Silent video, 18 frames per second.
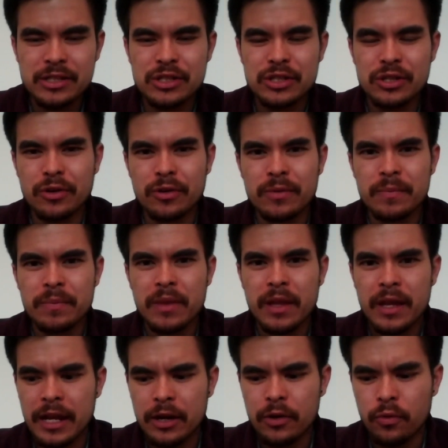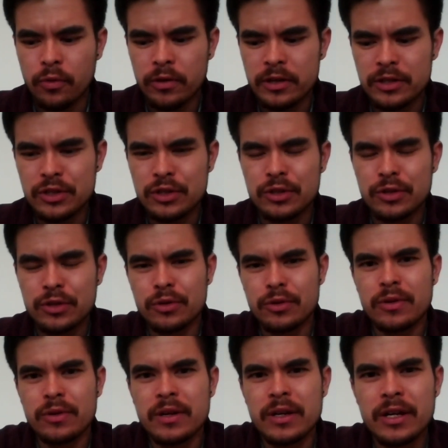So in order
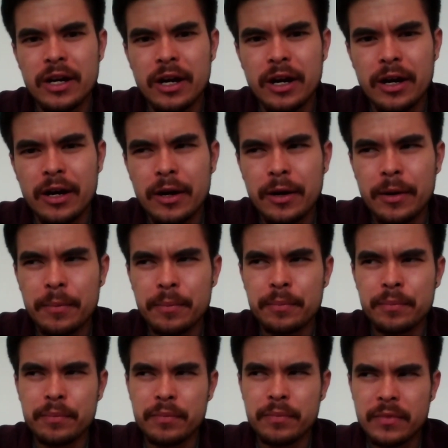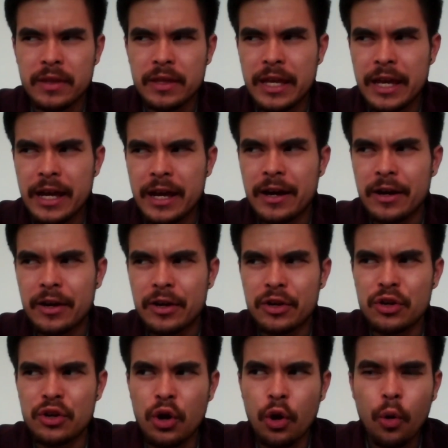to yeah,
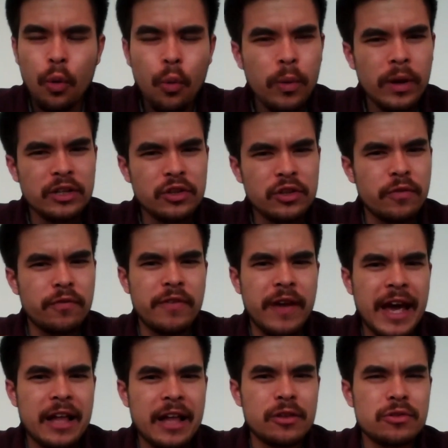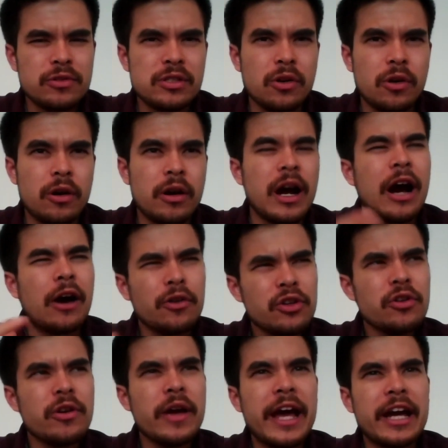know what your values are, how
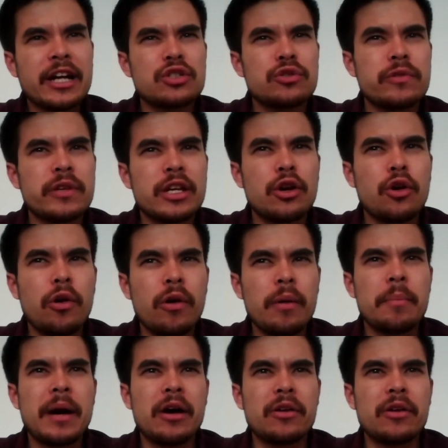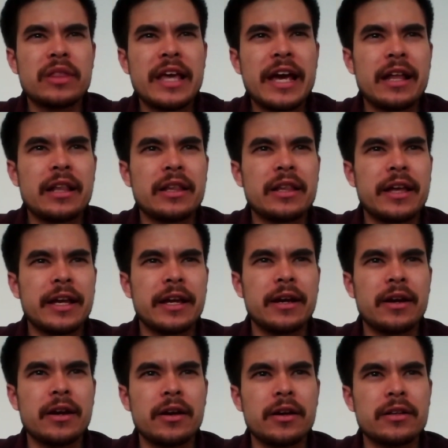do you actually go about that? Like
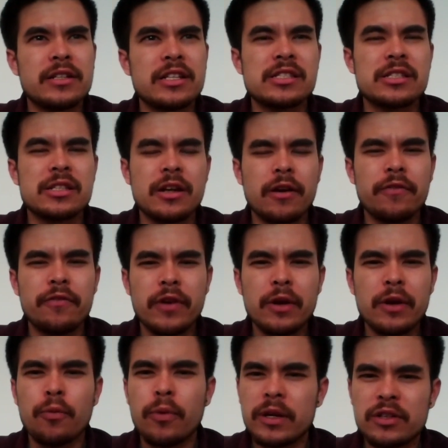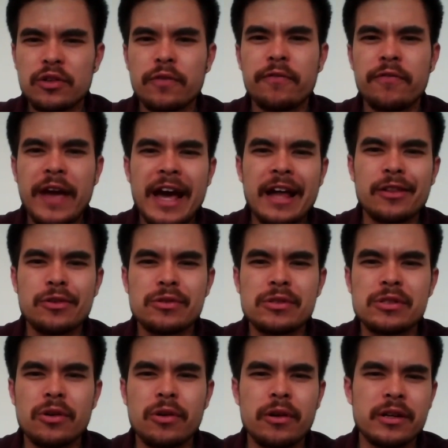discovering what your
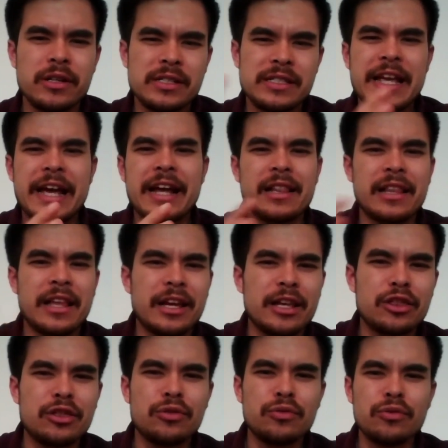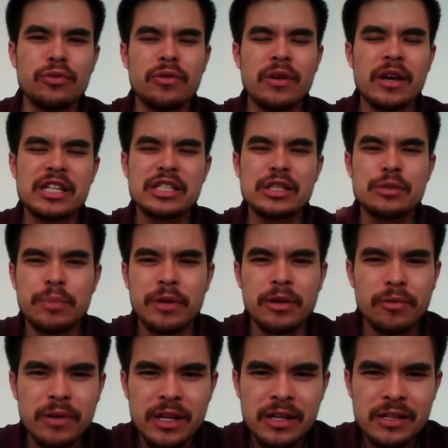values are, is that like through
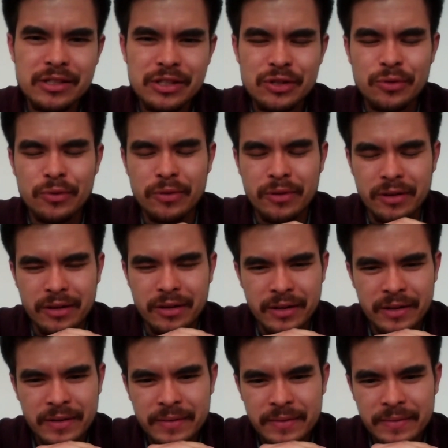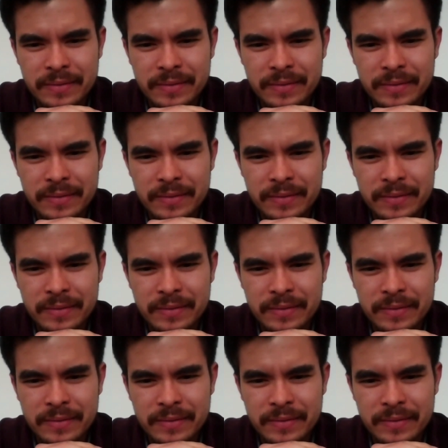experience or?